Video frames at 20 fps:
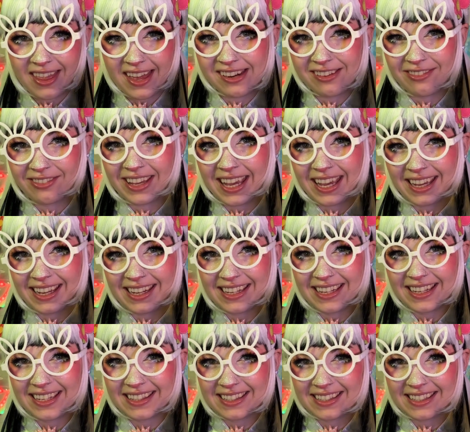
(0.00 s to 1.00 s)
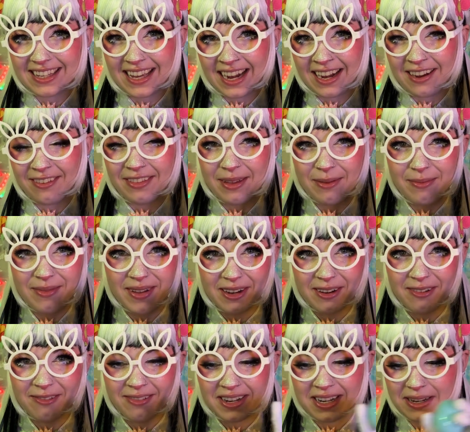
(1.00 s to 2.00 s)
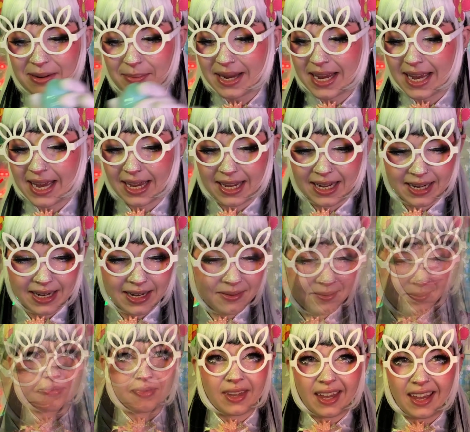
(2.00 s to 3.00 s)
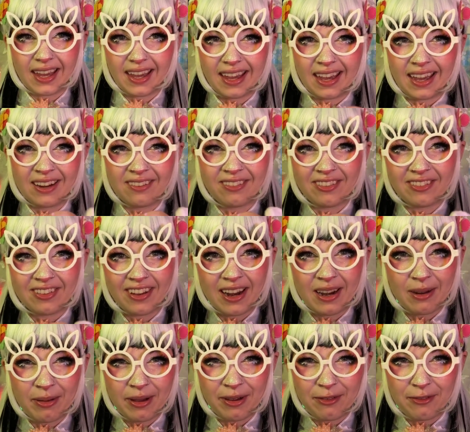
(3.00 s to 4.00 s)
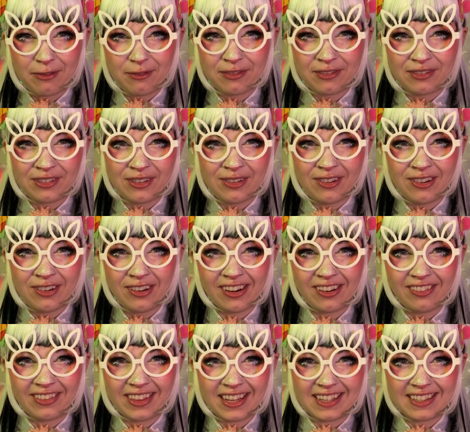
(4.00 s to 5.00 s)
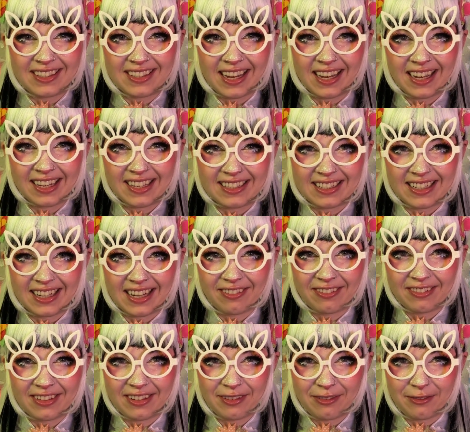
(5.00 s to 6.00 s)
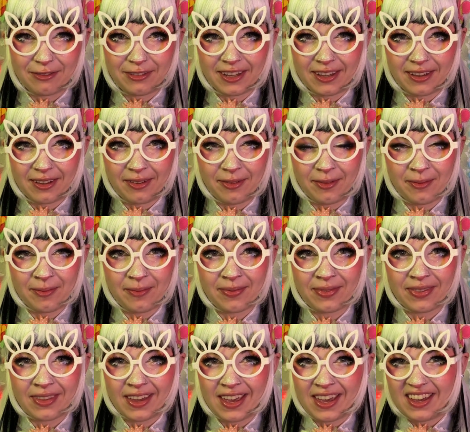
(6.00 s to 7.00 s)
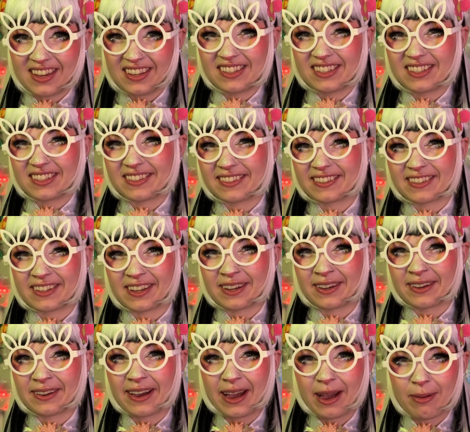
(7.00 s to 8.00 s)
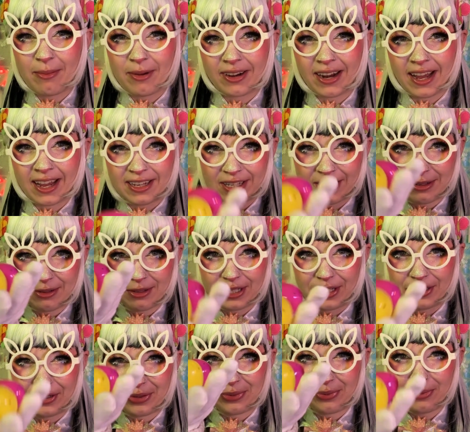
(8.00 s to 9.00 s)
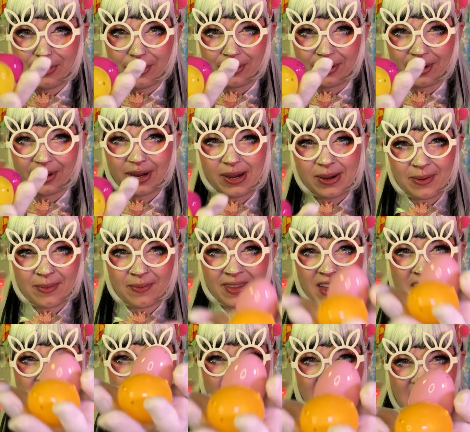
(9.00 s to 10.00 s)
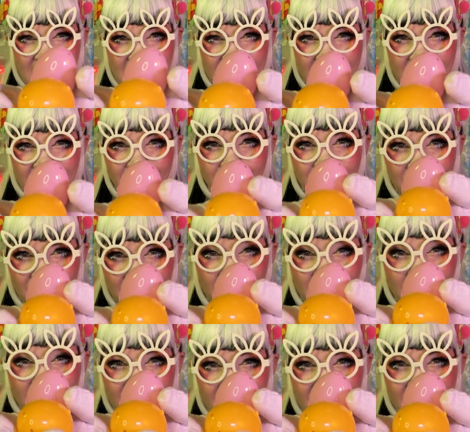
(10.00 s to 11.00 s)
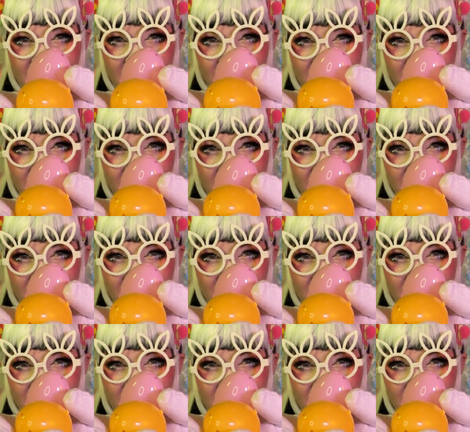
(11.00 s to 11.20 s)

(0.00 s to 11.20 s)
have candy inside of them and are ready to be hidden. And we've got about 4 of these eggs left to fill. So how about I do 2 more and I give you to do